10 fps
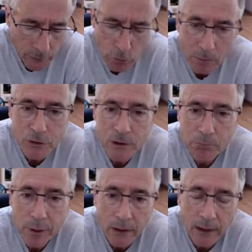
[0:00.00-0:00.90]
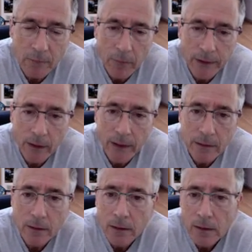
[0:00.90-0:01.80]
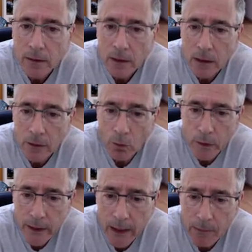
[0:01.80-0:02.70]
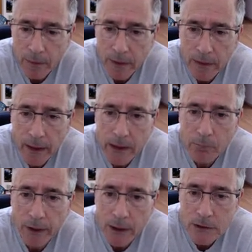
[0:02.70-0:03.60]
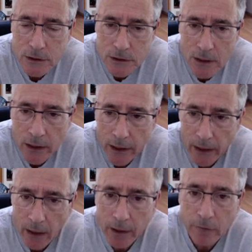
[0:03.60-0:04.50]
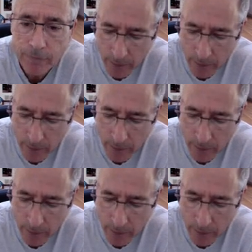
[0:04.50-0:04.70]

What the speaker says: troublesome pin on my knight. The only game in the database that I could